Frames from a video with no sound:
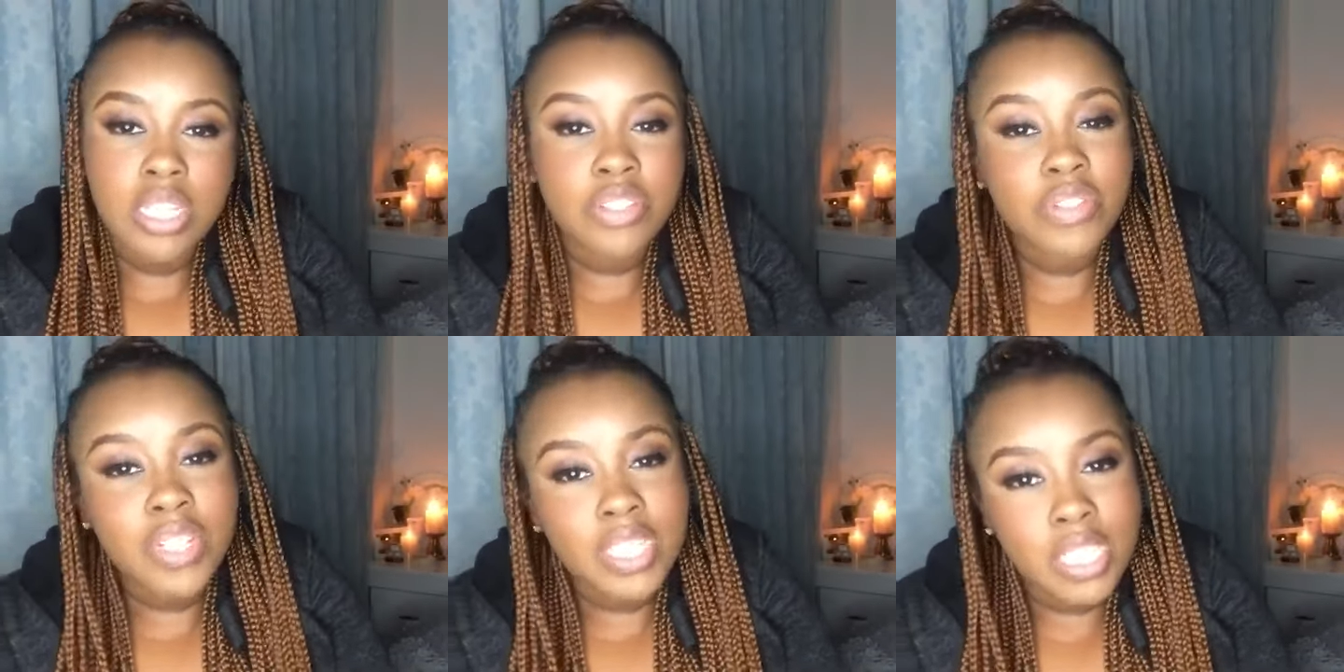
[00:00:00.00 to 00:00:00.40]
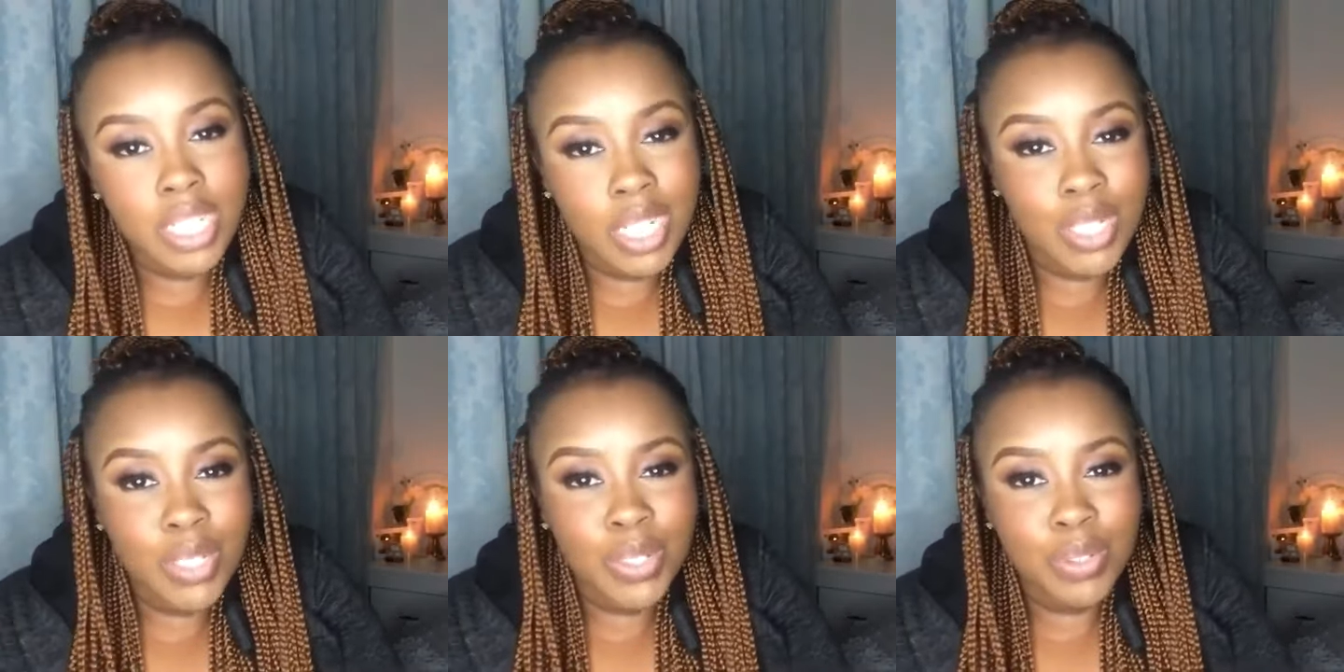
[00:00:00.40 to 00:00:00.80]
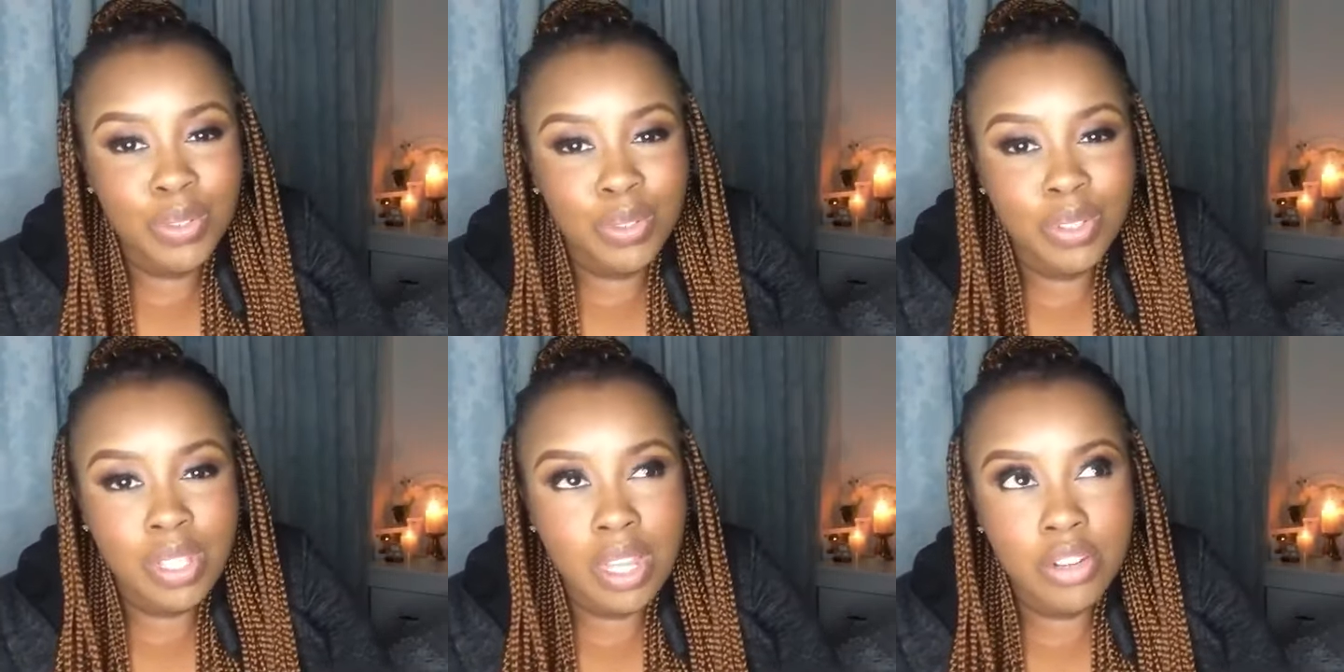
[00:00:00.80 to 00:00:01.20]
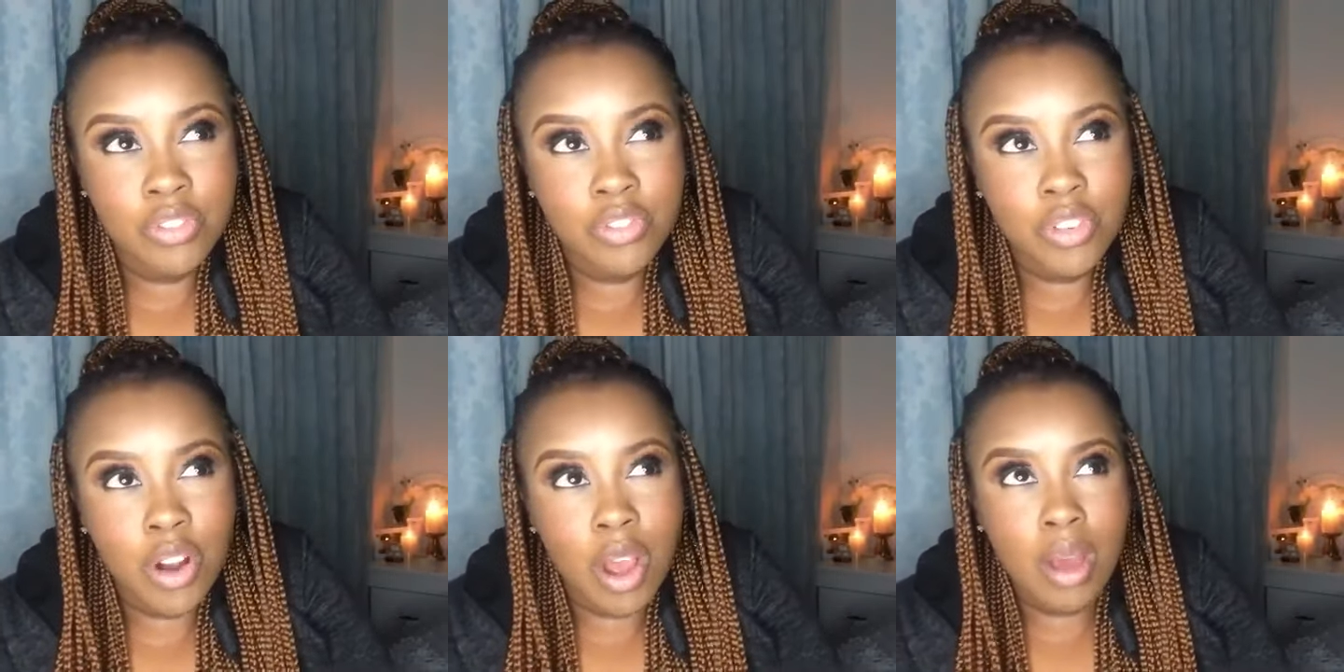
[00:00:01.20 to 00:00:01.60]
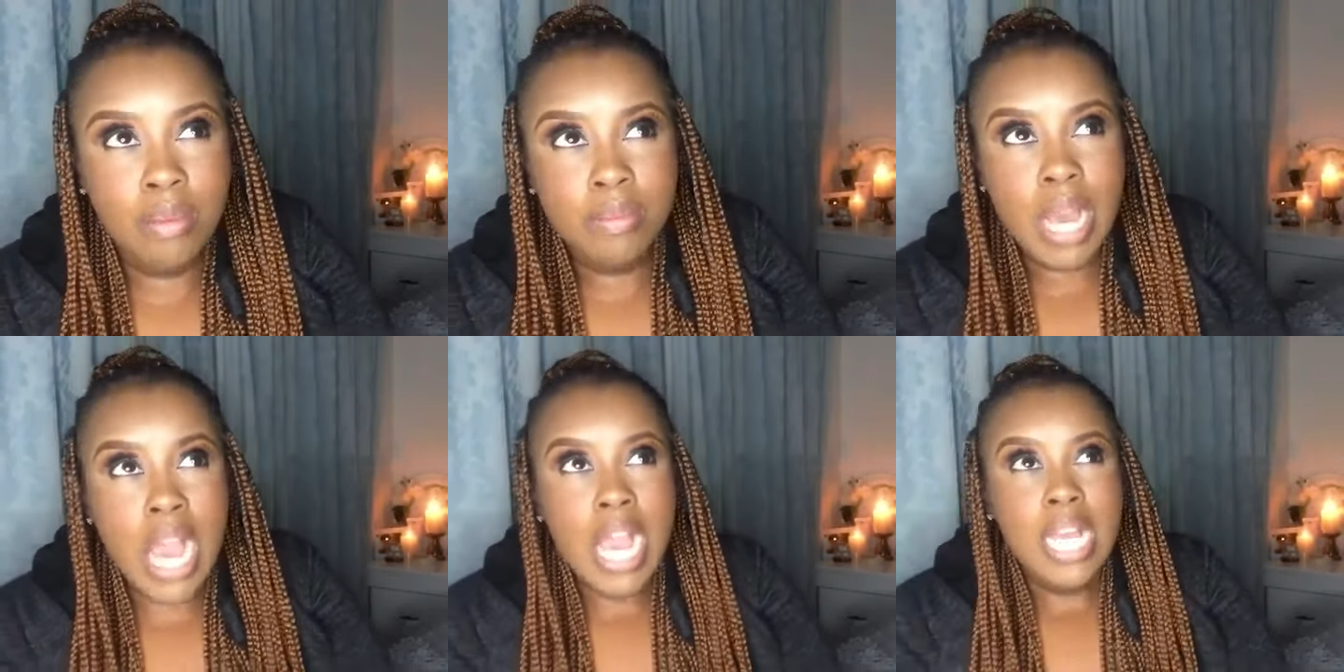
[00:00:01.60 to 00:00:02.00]
if I tell you that
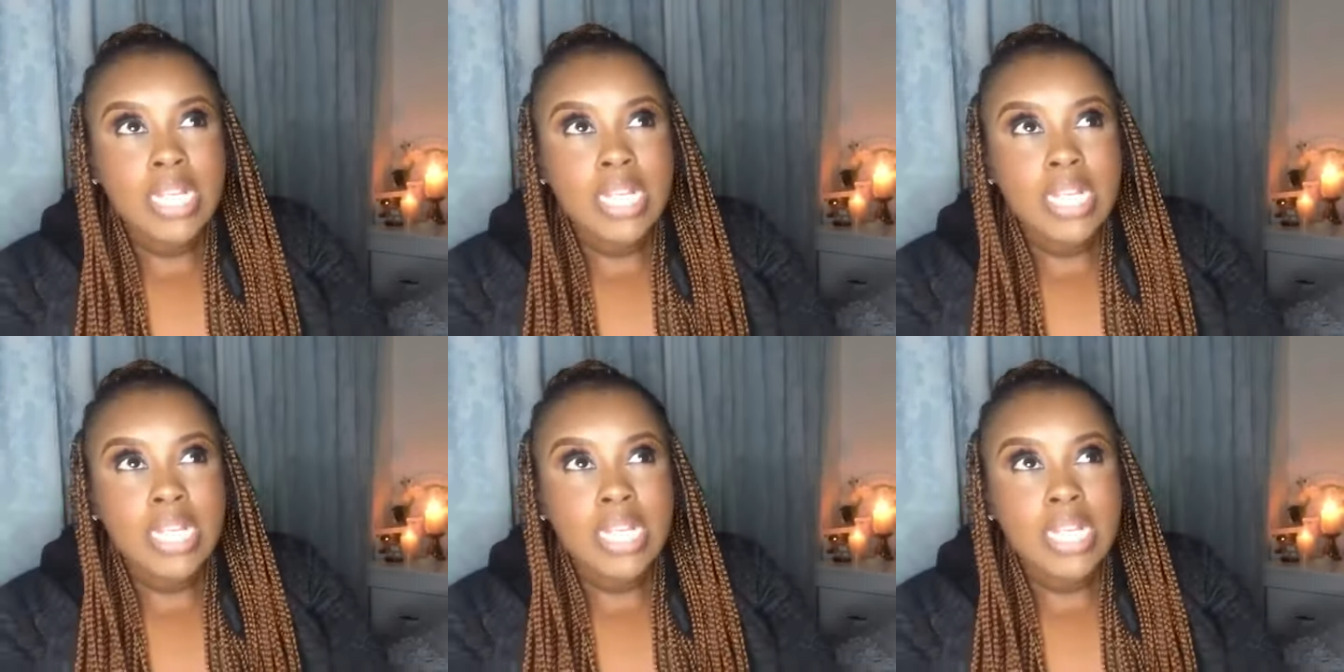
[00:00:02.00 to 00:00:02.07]
from